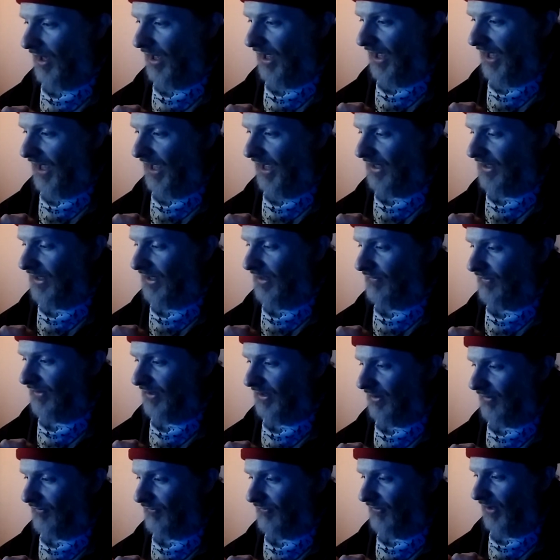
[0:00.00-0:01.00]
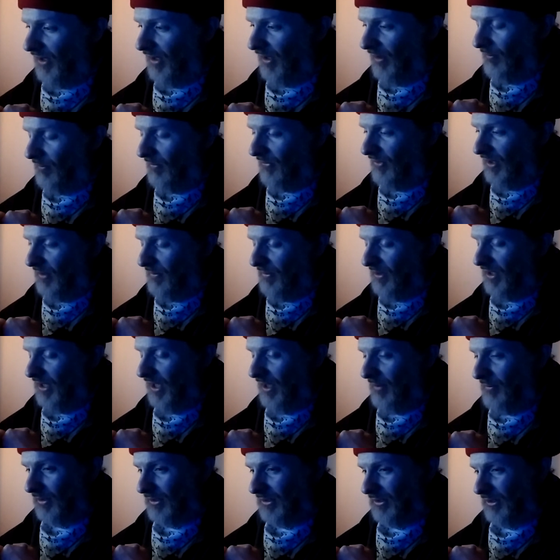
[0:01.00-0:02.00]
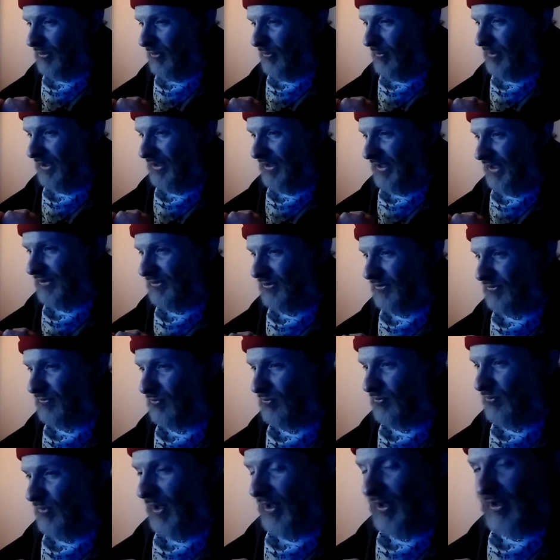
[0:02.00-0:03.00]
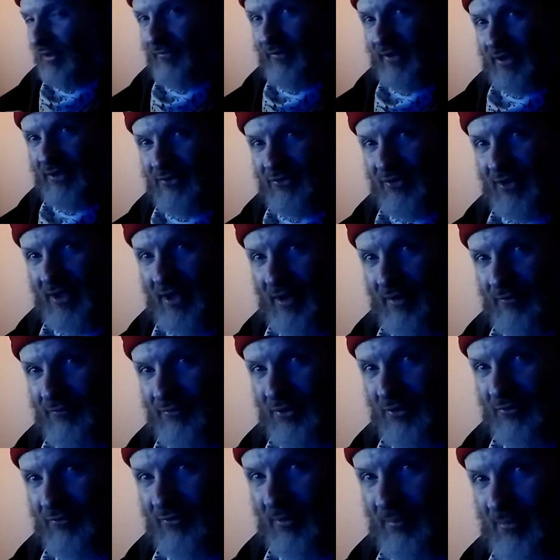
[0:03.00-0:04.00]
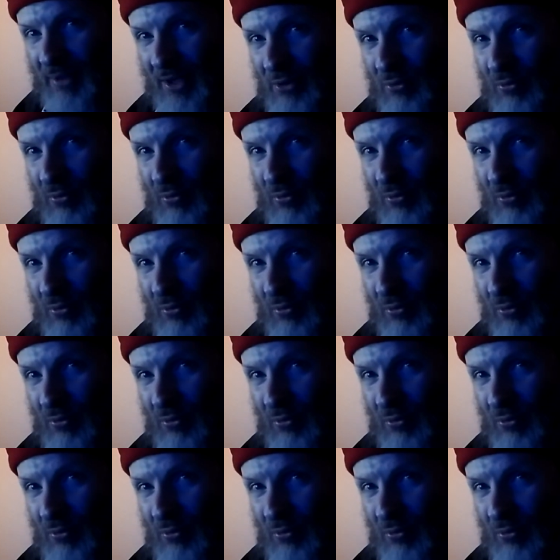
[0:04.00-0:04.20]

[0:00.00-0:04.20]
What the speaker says: And even if they became a little bit less relevant after from like